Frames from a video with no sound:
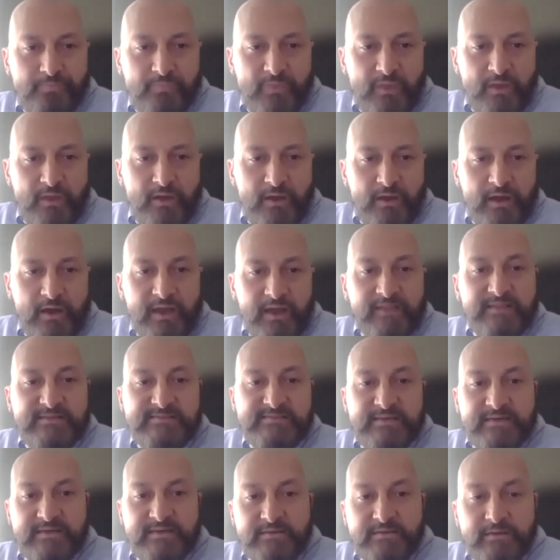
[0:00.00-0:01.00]
I
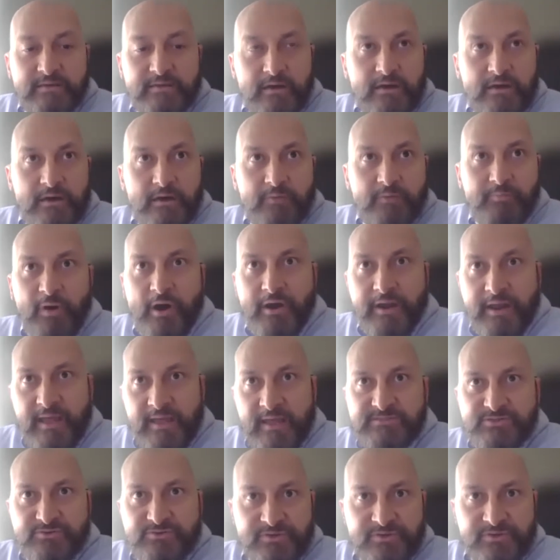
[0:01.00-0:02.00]
decided upon
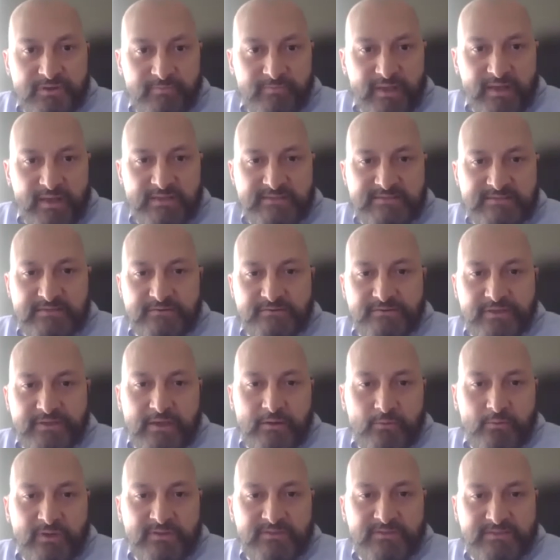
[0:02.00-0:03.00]
entering the military,
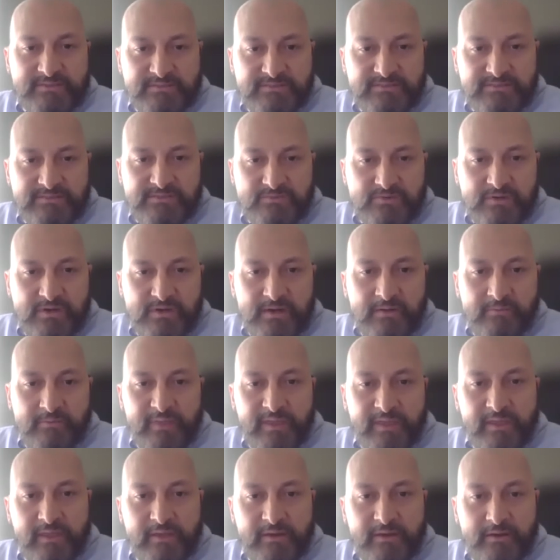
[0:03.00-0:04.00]
I wanted to
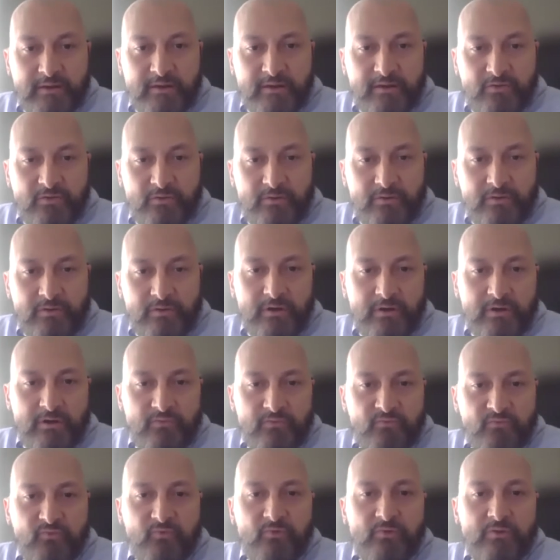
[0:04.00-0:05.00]
make it a
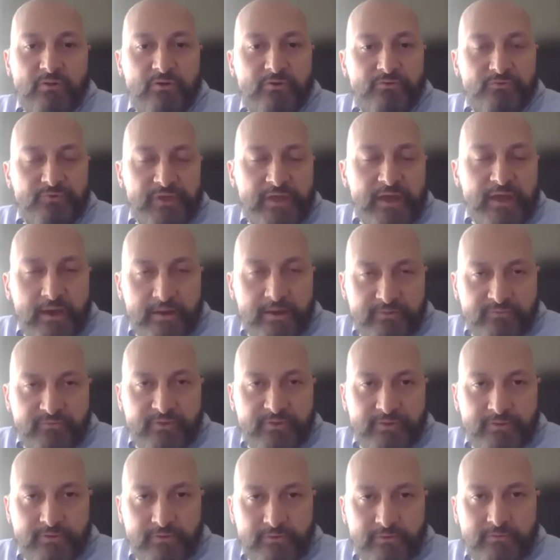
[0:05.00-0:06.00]
full career out of
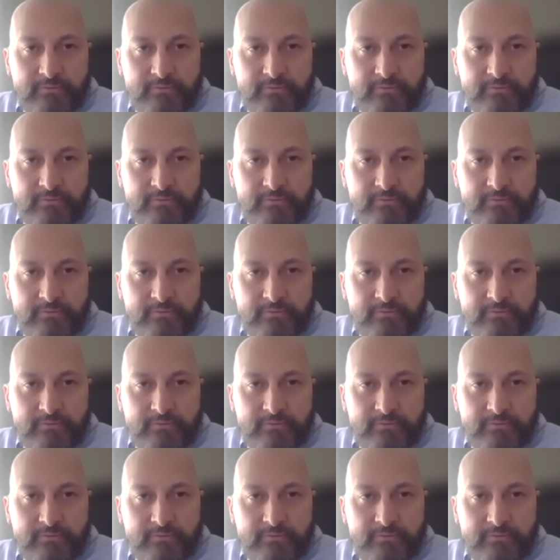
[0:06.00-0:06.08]
it.